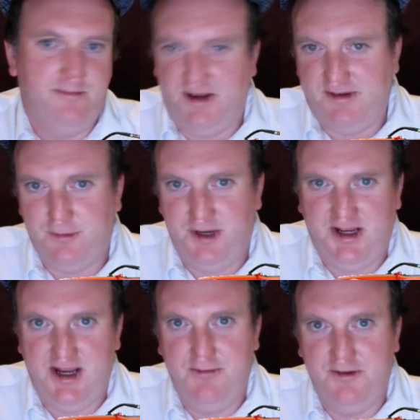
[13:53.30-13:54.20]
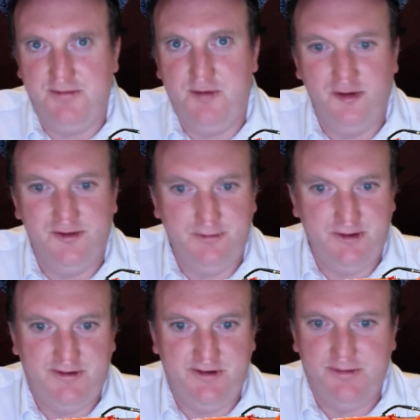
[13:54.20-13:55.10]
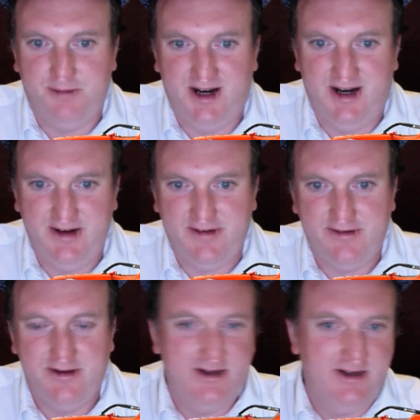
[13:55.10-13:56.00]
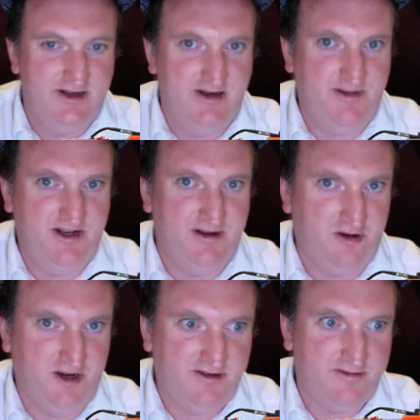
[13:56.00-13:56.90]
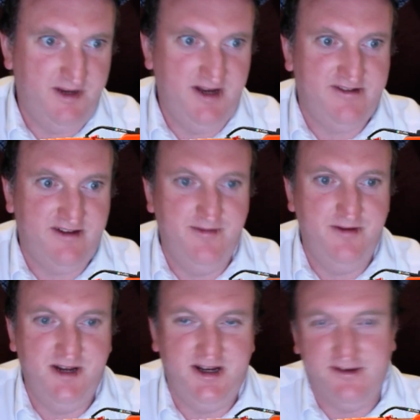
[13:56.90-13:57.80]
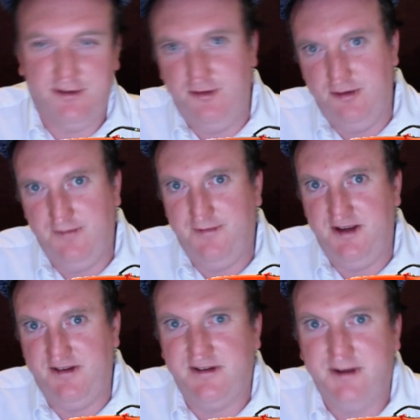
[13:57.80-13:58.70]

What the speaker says: weekend was Monza, which just passed. A bit like Sami Megatunov, his